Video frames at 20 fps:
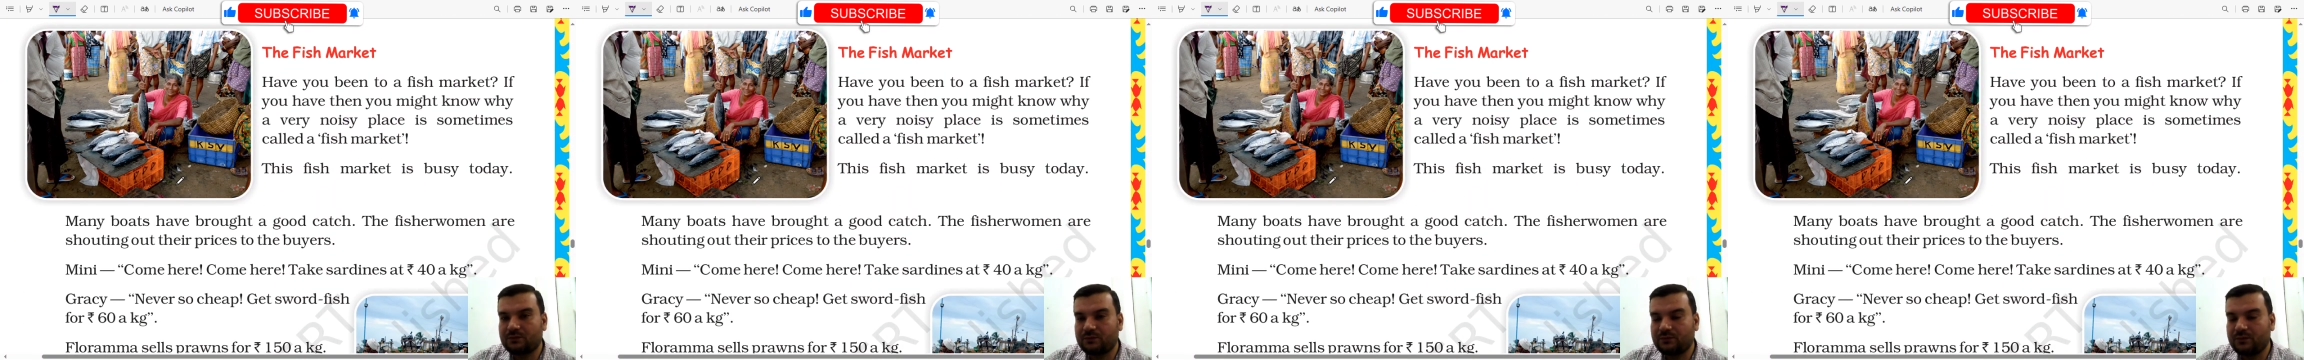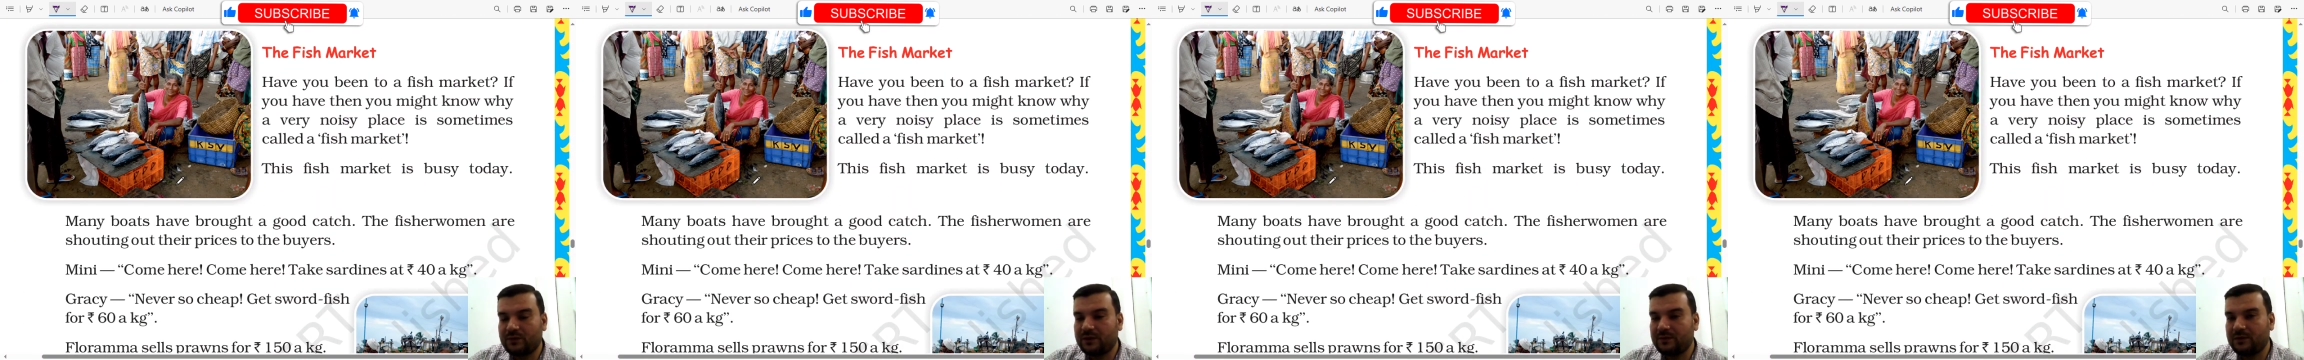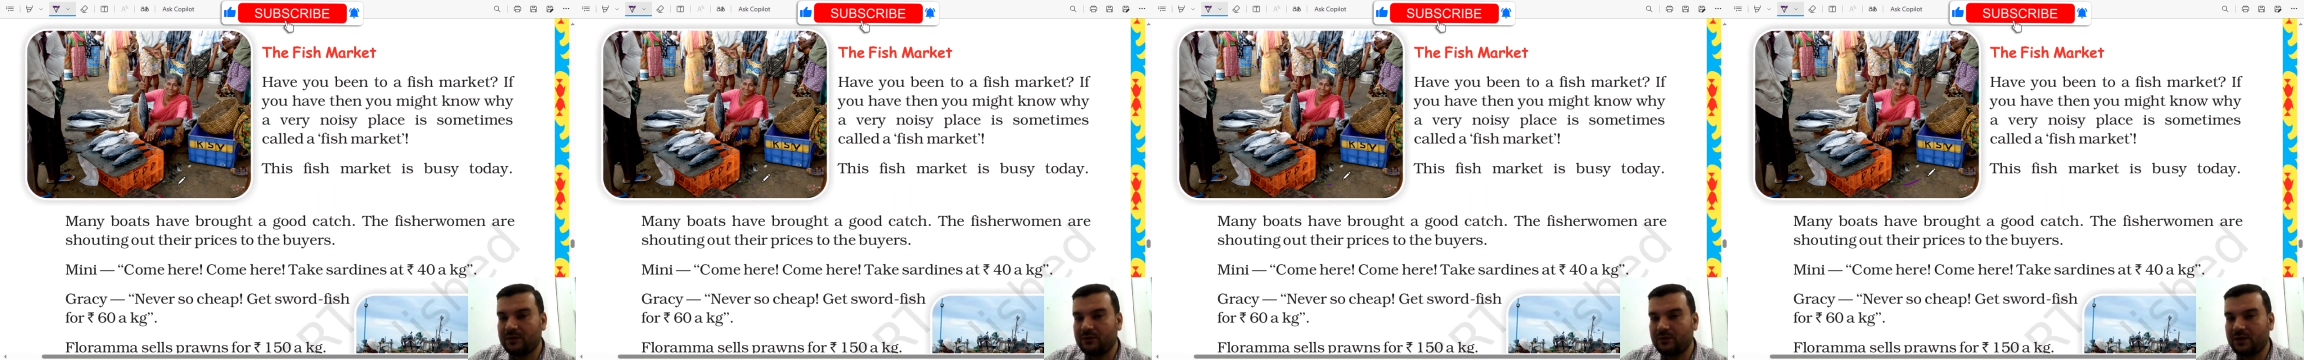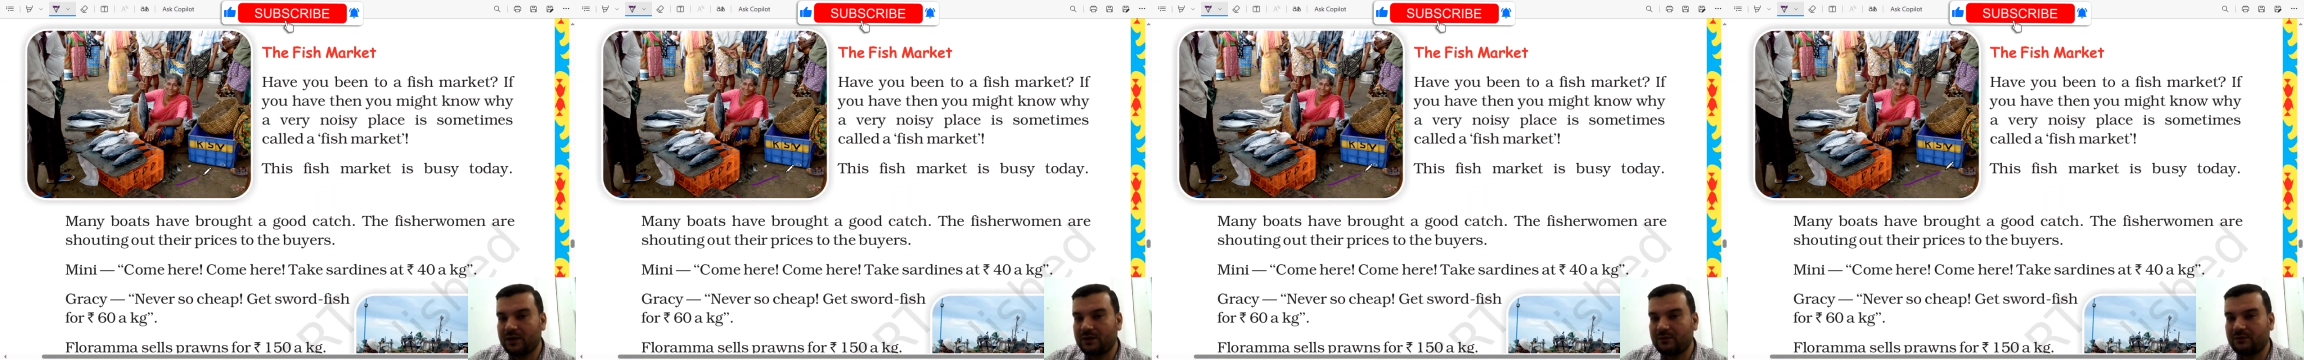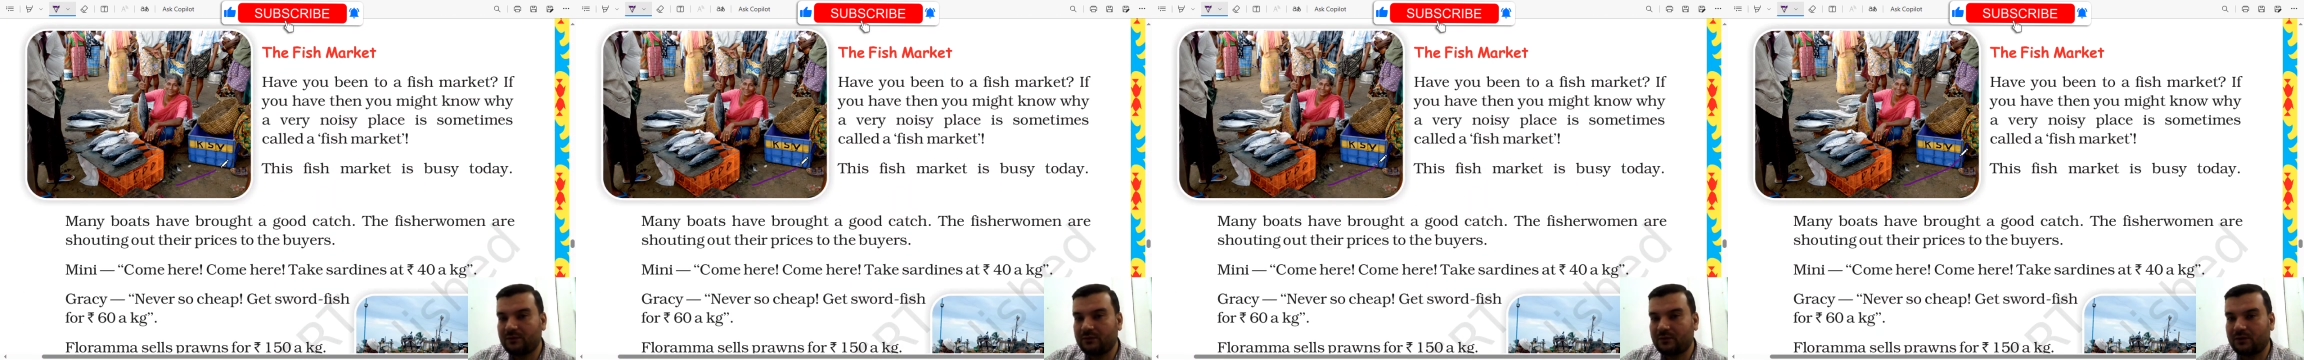maybe you
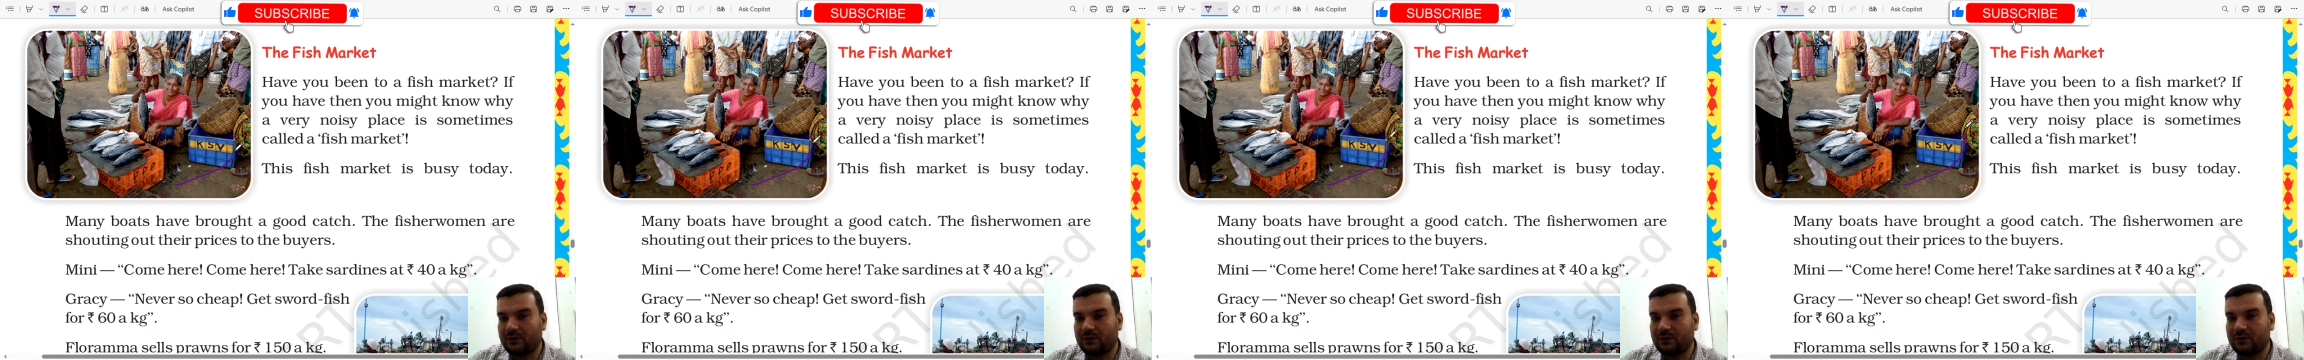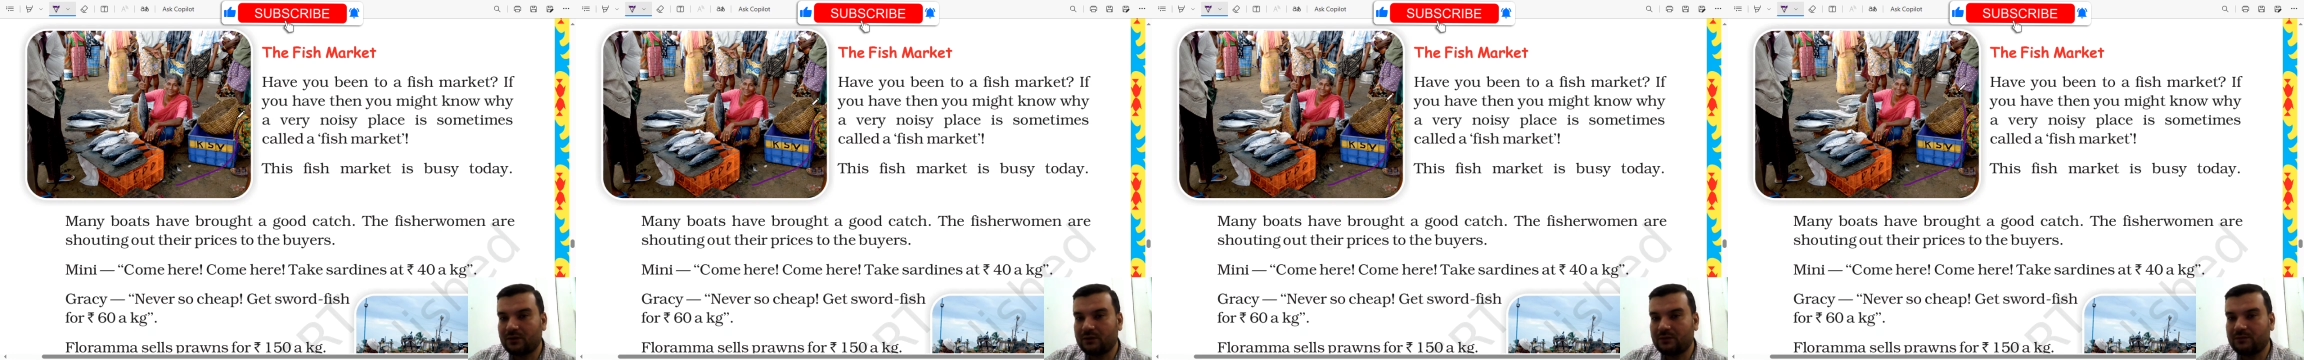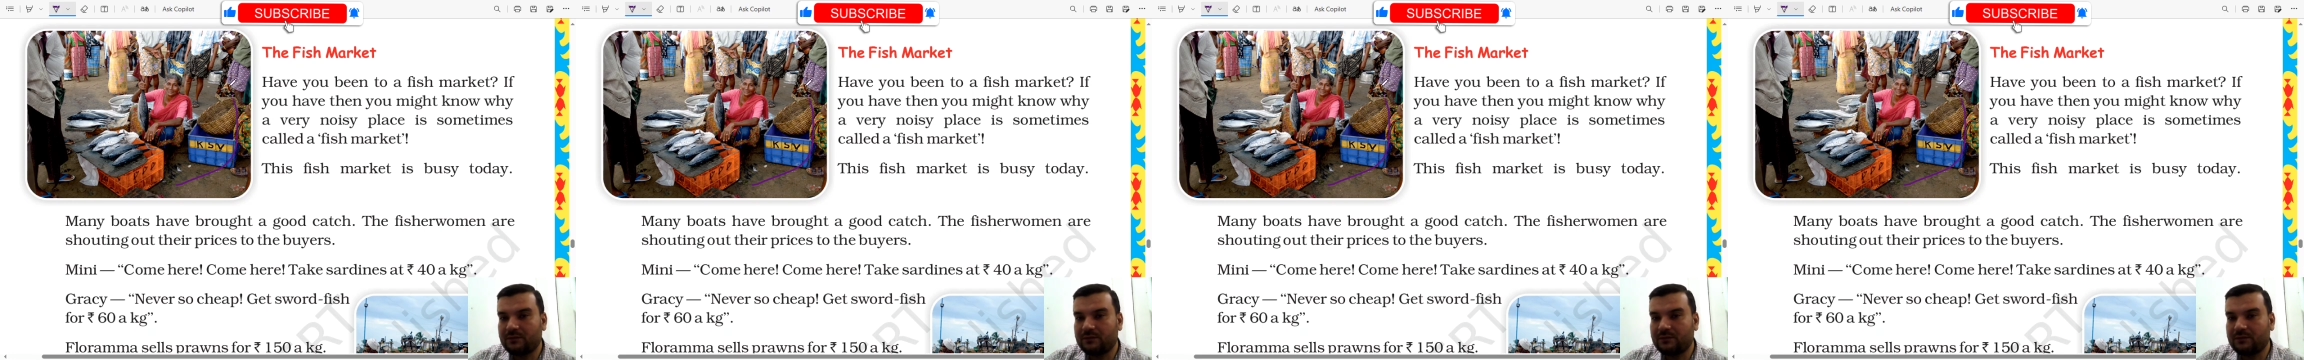have all